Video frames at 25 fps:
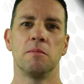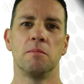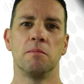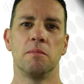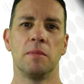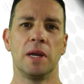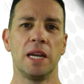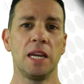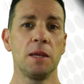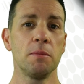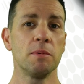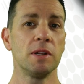
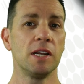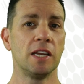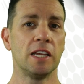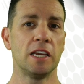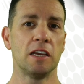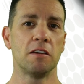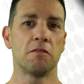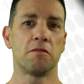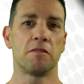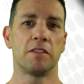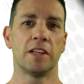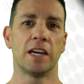Many
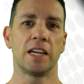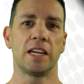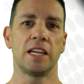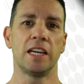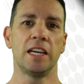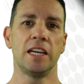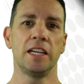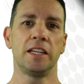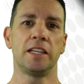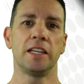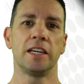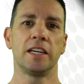believe that
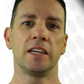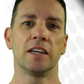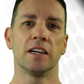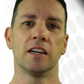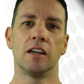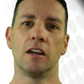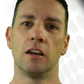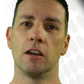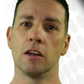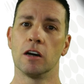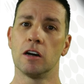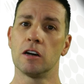eating
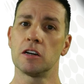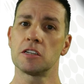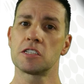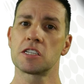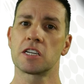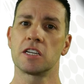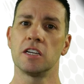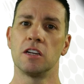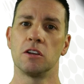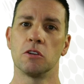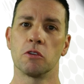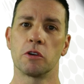a
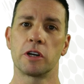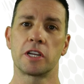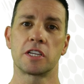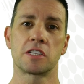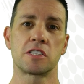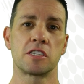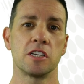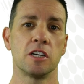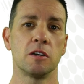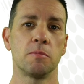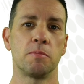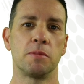large caloric
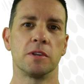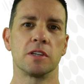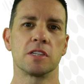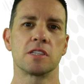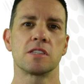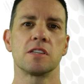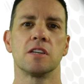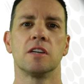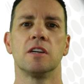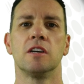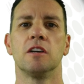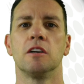
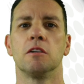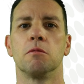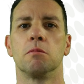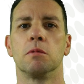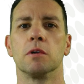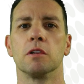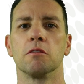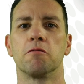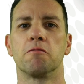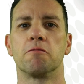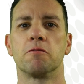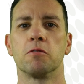surplus
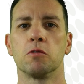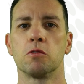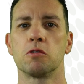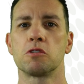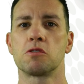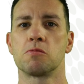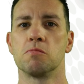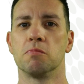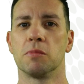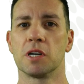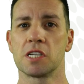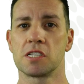will
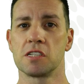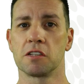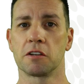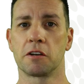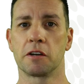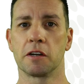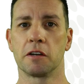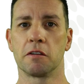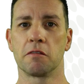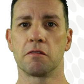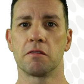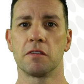force muscle
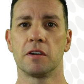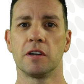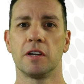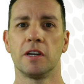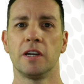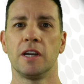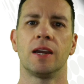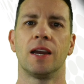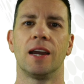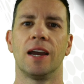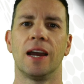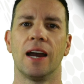growth.
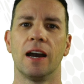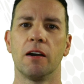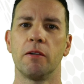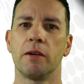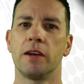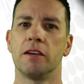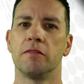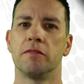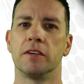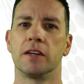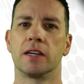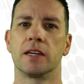
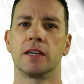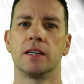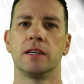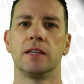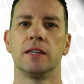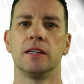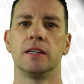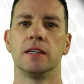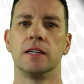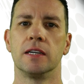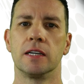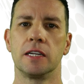However,
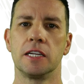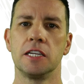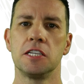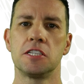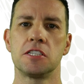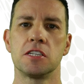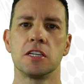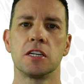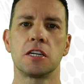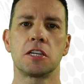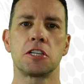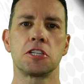
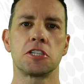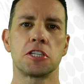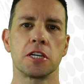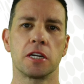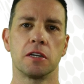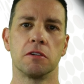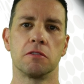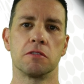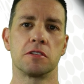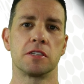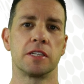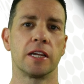research
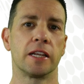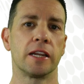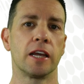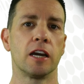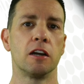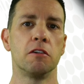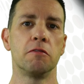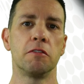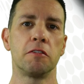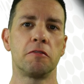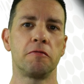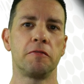shows that
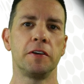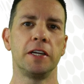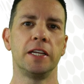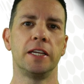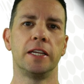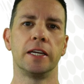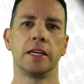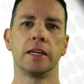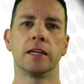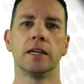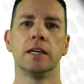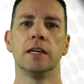
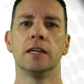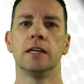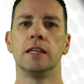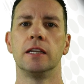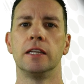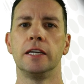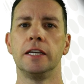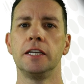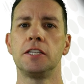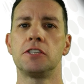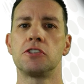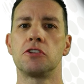overfeeding
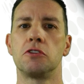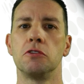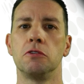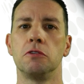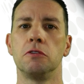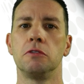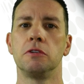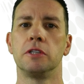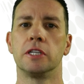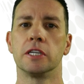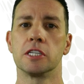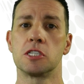leads
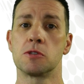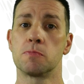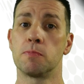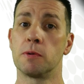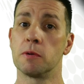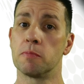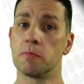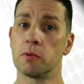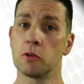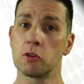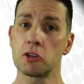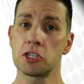to
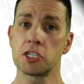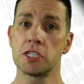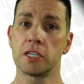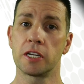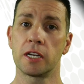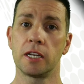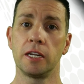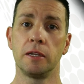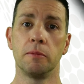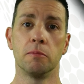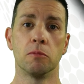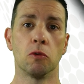
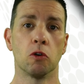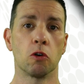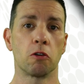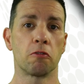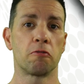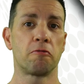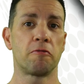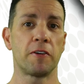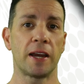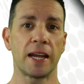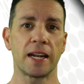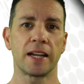disproportionately more
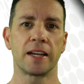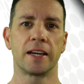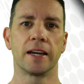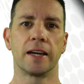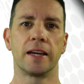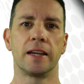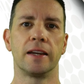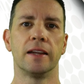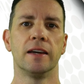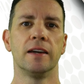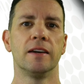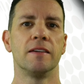fat
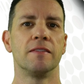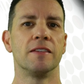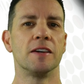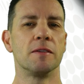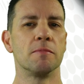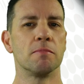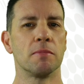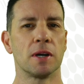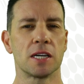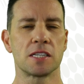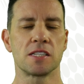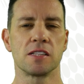gain
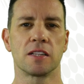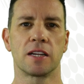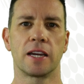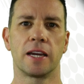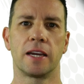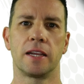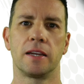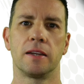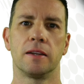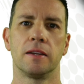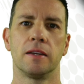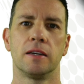than muscle
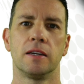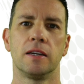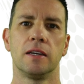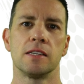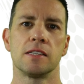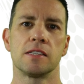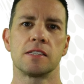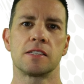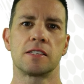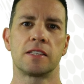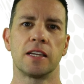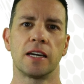gain.
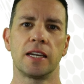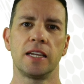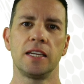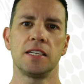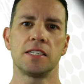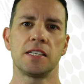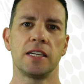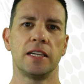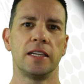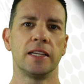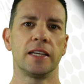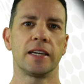
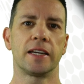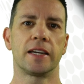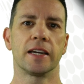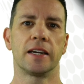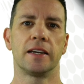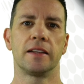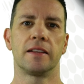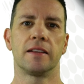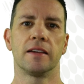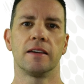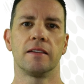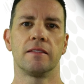Studies
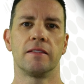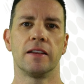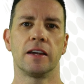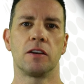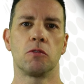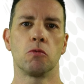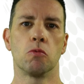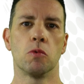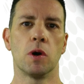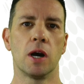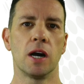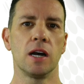indicate
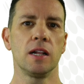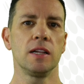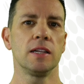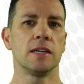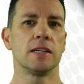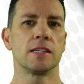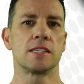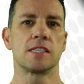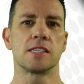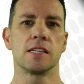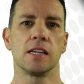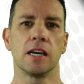that while
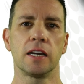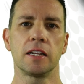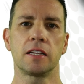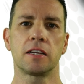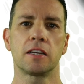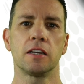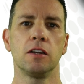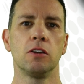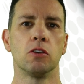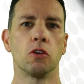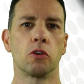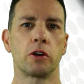a
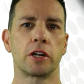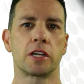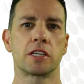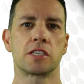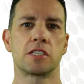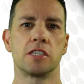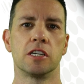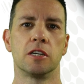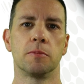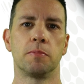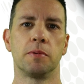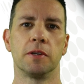slight caloric
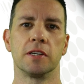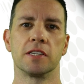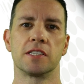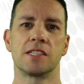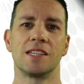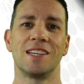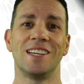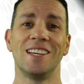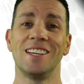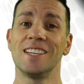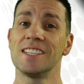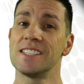
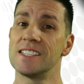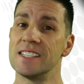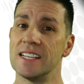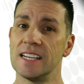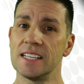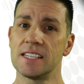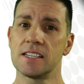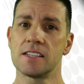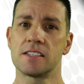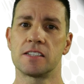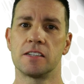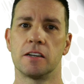surplus is
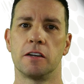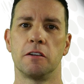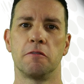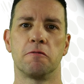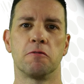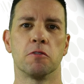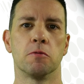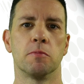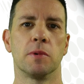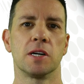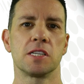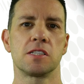necessary
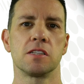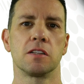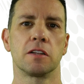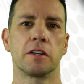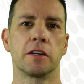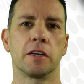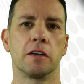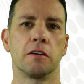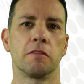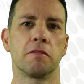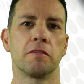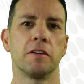for muscle
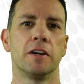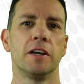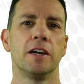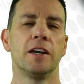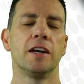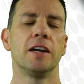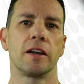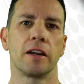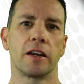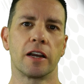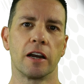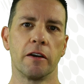growth,
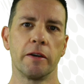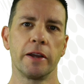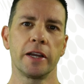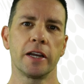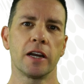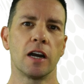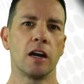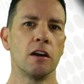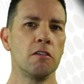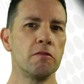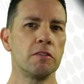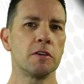
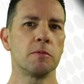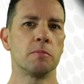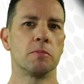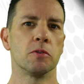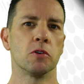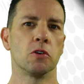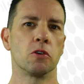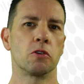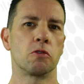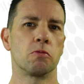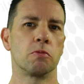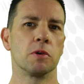going
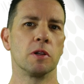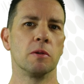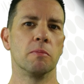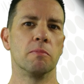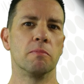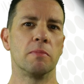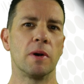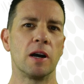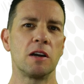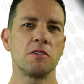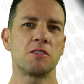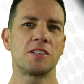overboard will
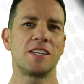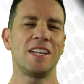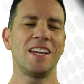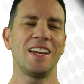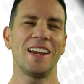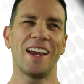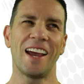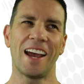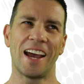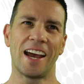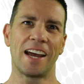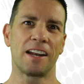
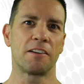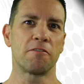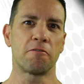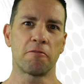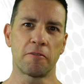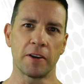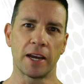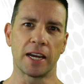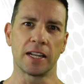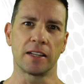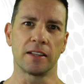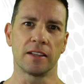mostly add
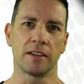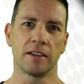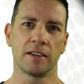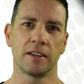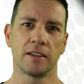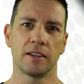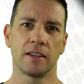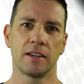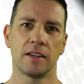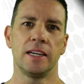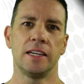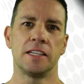fat.
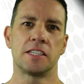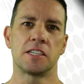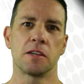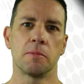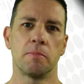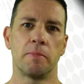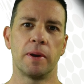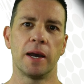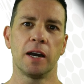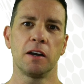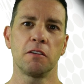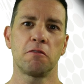It's
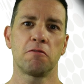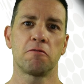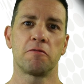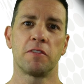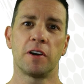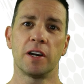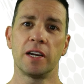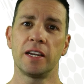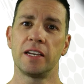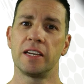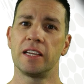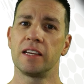about
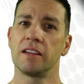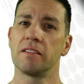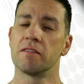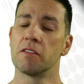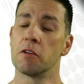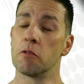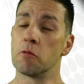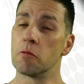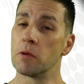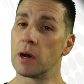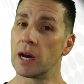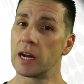finding
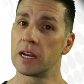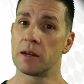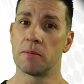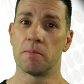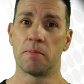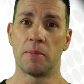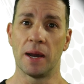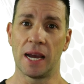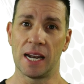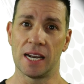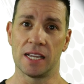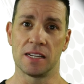the
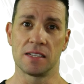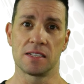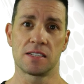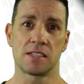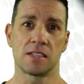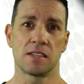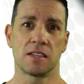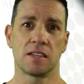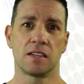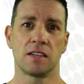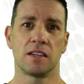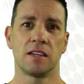right
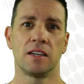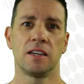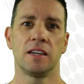balance.